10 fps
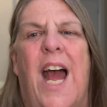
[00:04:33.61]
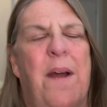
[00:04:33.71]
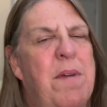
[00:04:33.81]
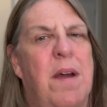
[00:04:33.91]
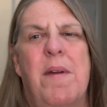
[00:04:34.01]

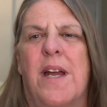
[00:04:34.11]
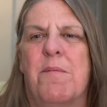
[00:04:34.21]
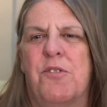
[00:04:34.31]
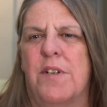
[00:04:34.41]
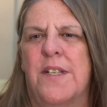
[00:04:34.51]
coming
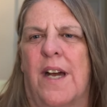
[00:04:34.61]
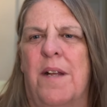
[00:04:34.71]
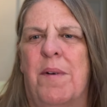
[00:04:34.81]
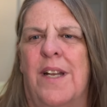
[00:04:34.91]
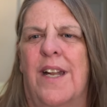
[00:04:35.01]
up to
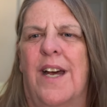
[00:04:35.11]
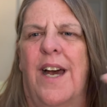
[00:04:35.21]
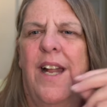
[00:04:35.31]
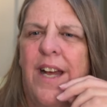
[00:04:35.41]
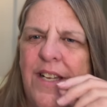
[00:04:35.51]
retirement
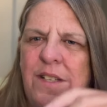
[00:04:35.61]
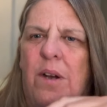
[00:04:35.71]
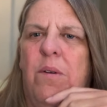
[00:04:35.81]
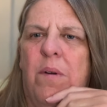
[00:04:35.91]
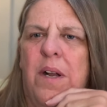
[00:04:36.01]
and I
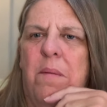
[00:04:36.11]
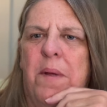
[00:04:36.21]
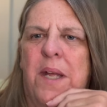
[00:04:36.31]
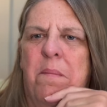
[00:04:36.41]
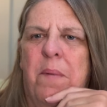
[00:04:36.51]
don't want to
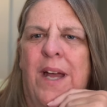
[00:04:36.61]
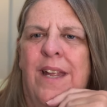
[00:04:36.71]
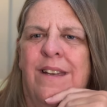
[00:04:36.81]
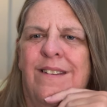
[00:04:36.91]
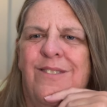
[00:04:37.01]
be in
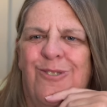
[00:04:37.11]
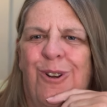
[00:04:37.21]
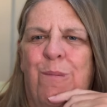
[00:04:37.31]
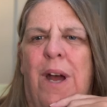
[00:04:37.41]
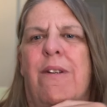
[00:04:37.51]
pain
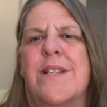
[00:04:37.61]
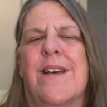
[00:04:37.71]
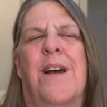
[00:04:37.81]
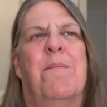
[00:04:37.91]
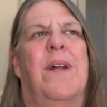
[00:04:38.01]
during my
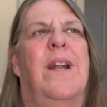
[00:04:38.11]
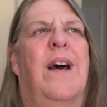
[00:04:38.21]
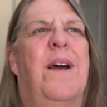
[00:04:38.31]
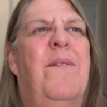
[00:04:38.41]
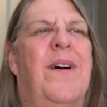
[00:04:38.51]
retirement.
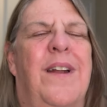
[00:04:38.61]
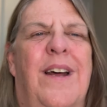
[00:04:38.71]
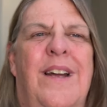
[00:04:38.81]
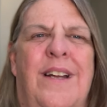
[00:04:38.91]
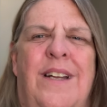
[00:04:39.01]
I want
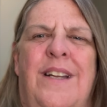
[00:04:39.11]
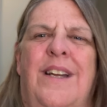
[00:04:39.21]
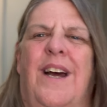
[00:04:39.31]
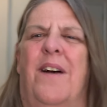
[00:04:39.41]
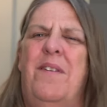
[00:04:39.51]

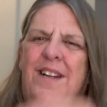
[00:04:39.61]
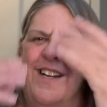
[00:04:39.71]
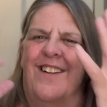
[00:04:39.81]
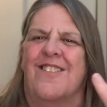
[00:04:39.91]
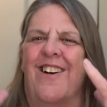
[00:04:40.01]

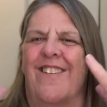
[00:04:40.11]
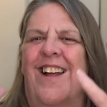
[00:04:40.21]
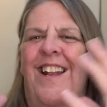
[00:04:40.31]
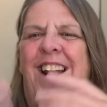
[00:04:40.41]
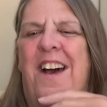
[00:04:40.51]
a
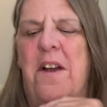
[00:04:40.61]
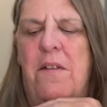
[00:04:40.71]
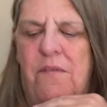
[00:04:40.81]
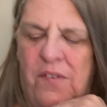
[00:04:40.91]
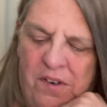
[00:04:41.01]

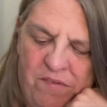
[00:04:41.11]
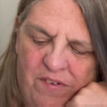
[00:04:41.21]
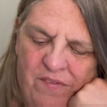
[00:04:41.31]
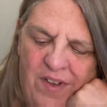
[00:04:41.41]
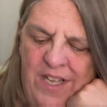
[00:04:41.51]
life full of
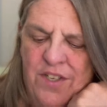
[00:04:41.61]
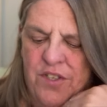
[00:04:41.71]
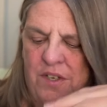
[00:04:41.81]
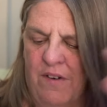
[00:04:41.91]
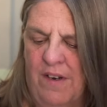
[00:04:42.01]

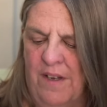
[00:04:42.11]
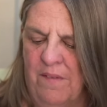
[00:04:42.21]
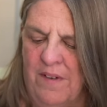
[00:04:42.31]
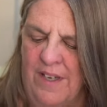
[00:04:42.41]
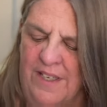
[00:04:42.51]
adventure. I
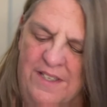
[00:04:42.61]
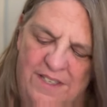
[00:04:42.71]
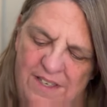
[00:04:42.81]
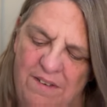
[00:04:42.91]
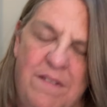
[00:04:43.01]

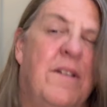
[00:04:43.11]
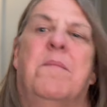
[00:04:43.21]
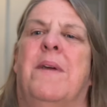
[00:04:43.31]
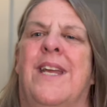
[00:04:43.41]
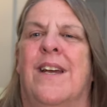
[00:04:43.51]
don't want to
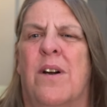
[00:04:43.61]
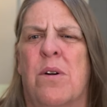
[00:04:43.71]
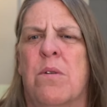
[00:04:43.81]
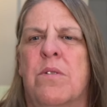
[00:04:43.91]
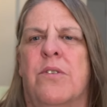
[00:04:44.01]
be
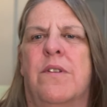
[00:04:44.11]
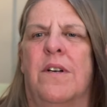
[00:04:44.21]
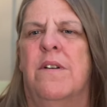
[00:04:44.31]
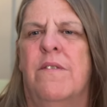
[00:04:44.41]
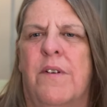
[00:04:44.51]
older
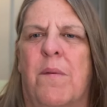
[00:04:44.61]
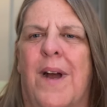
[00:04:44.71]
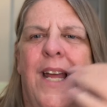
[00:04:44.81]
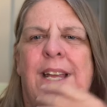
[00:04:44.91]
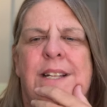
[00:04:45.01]
and
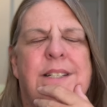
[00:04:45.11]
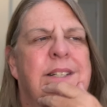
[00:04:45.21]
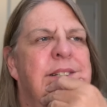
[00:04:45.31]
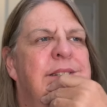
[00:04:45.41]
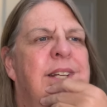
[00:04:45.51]
overweight.
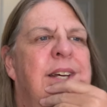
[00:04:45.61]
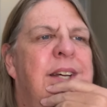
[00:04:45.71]
It's,